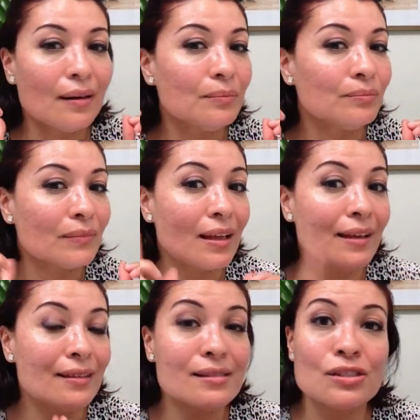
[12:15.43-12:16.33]

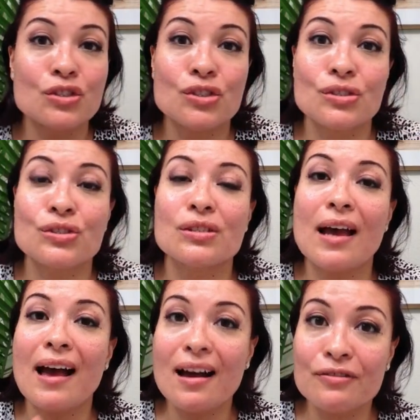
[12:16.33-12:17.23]
And this is
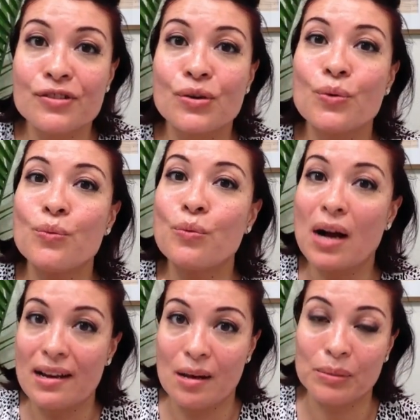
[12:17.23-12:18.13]
just after
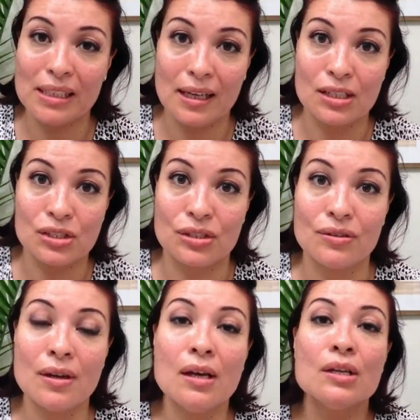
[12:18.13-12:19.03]
one
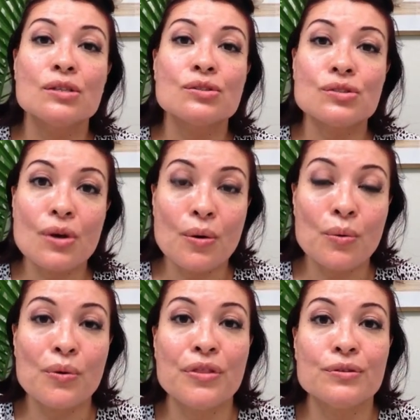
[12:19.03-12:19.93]
application.
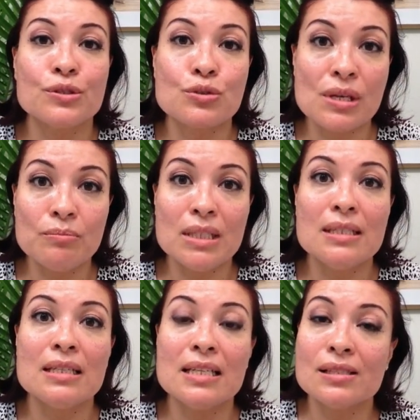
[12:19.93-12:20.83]
So the
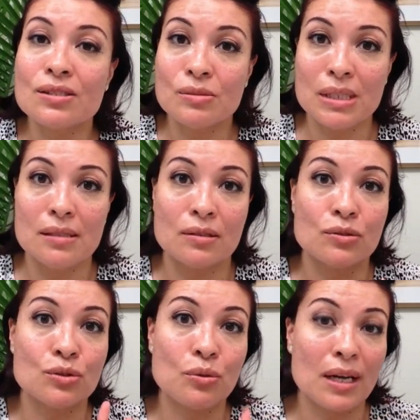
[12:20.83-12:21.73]
treatment needs to
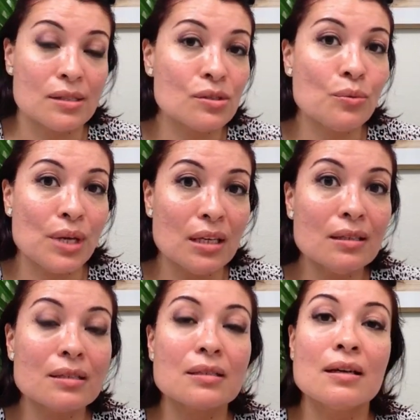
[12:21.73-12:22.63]
be done twice a
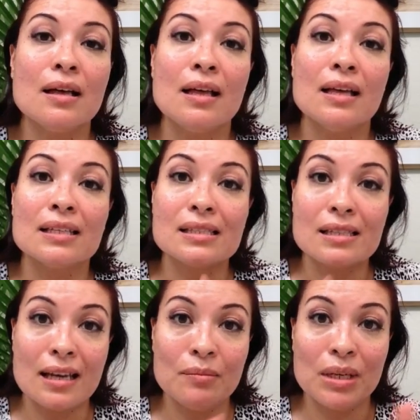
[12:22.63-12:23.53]
week,
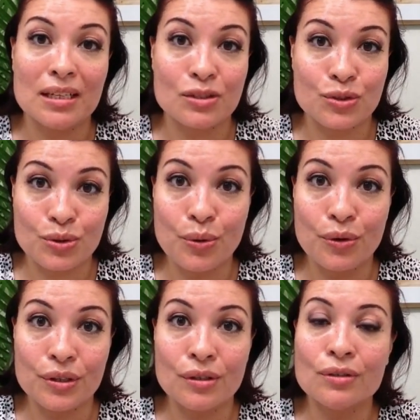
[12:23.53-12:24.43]
10 minutes
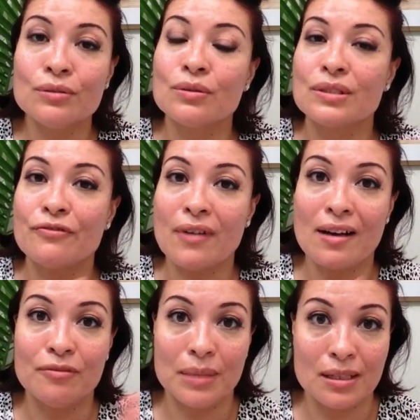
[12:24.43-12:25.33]
total,
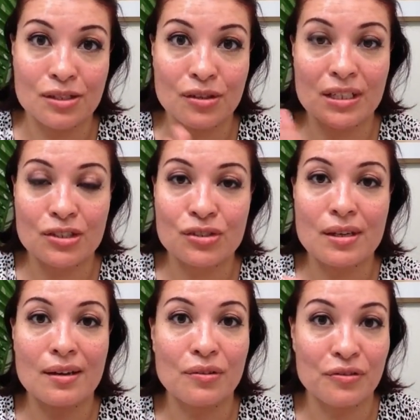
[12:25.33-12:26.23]
5 minutes on
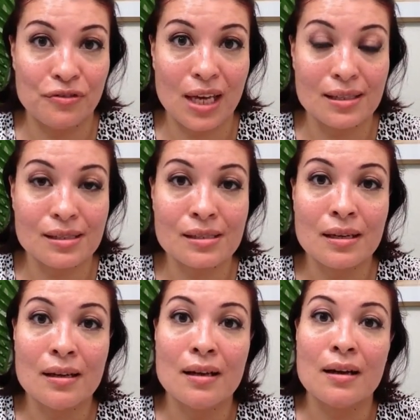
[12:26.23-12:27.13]
each side of the
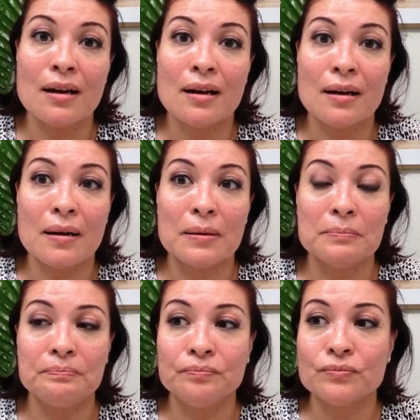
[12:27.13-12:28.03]
face.
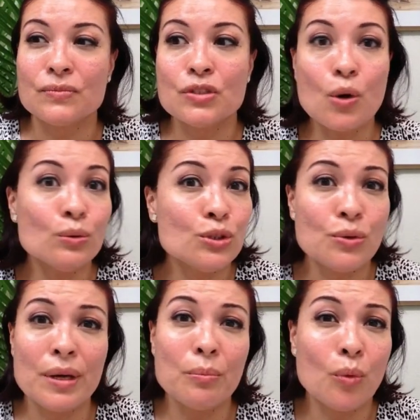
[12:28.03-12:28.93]

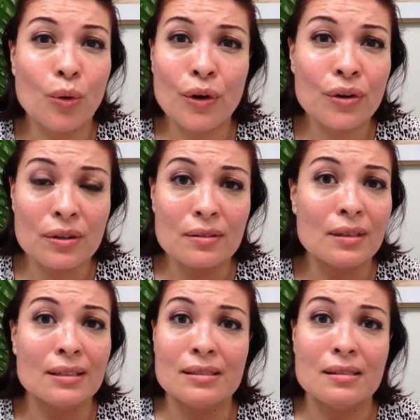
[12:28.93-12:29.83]
Don't do it more
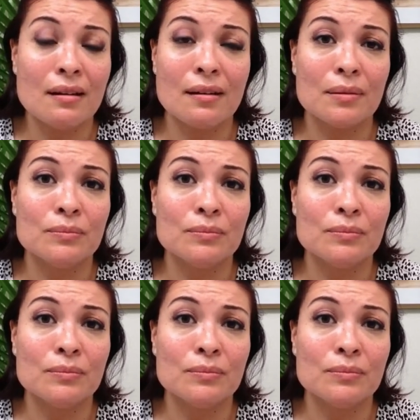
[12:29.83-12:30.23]
than